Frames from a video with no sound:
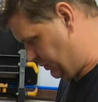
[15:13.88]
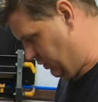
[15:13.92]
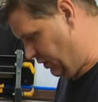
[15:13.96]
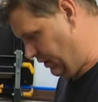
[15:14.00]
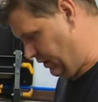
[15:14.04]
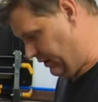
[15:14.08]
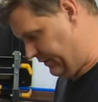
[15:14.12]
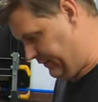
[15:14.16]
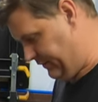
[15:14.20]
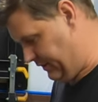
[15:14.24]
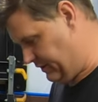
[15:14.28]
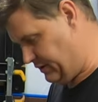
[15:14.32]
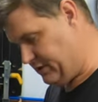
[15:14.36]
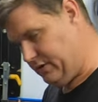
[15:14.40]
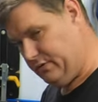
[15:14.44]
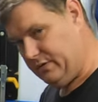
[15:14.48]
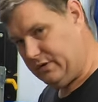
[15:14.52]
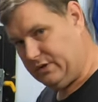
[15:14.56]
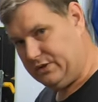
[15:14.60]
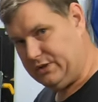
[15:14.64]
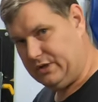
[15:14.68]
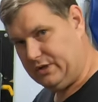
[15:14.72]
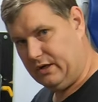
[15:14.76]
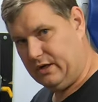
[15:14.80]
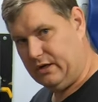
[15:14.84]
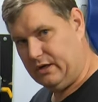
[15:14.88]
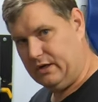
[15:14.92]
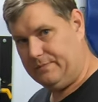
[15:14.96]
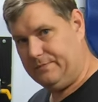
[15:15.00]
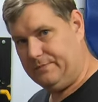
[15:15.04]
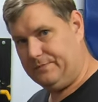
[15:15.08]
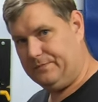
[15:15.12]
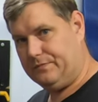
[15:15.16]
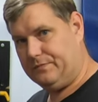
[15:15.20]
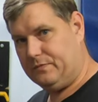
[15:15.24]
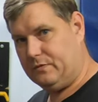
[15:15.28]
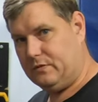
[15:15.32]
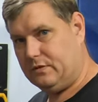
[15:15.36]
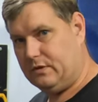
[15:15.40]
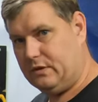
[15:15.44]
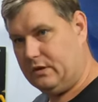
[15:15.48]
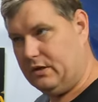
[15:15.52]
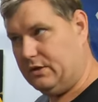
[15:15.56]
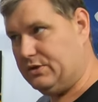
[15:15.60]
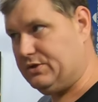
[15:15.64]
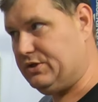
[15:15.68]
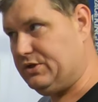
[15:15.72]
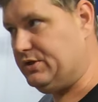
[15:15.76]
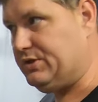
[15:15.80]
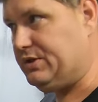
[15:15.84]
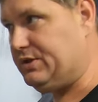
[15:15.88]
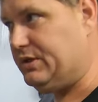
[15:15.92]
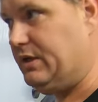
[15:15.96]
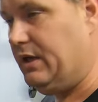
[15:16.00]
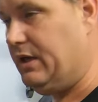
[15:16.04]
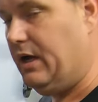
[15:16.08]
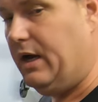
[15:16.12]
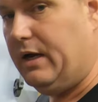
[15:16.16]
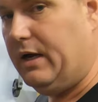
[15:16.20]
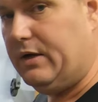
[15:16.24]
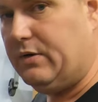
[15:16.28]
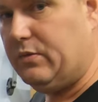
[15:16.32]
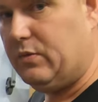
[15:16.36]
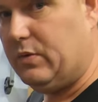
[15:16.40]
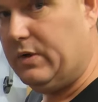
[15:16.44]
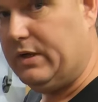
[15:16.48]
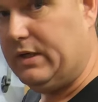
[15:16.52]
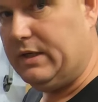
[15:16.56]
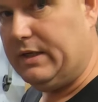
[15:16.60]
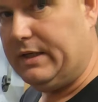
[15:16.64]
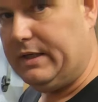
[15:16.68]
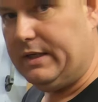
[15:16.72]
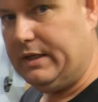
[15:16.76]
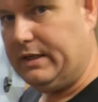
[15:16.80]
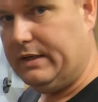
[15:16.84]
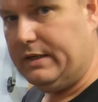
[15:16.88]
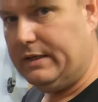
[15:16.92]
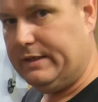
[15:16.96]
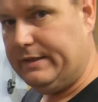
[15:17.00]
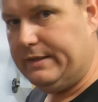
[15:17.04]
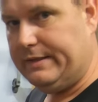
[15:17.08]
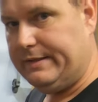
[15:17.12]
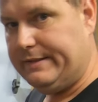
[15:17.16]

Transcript: work, they do their job. They're just not really,